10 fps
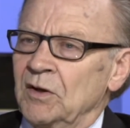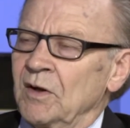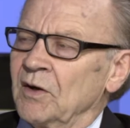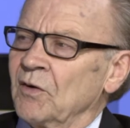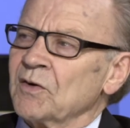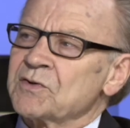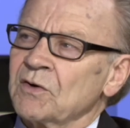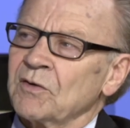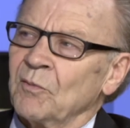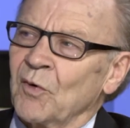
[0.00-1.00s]
And
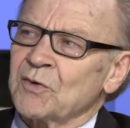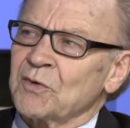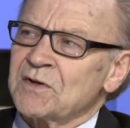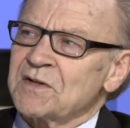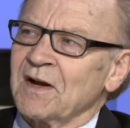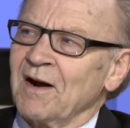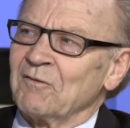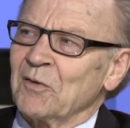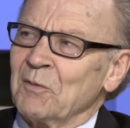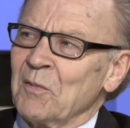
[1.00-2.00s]
also, the more trust they
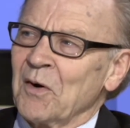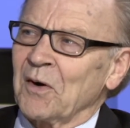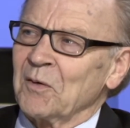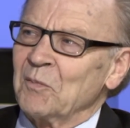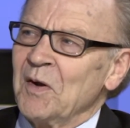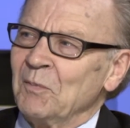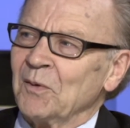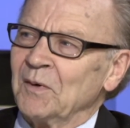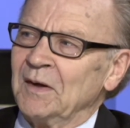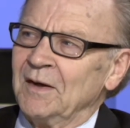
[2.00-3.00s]
have from the American people,